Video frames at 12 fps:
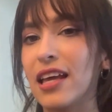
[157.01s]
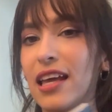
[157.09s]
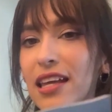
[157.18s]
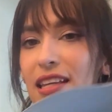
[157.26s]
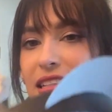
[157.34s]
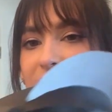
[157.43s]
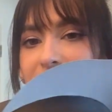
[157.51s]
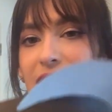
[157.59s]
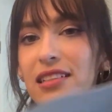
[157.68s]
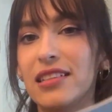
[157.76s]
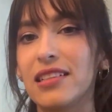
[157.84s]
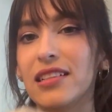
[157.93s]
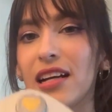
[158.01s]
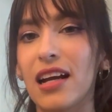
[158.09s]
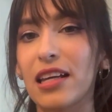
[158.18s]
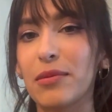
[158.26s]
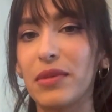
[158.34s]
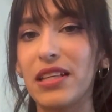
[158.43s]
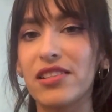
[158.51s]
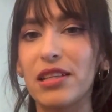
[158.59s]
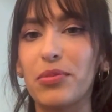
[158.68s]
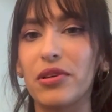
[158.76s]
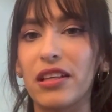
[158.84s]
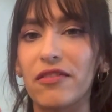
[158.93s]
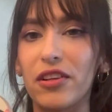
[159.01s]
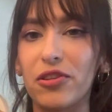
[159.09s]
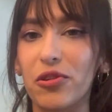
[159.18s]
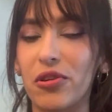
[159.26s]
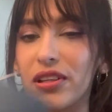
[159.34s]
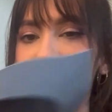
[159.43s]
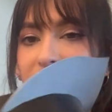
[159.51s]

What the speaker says: And I can easily put like Velcro in it,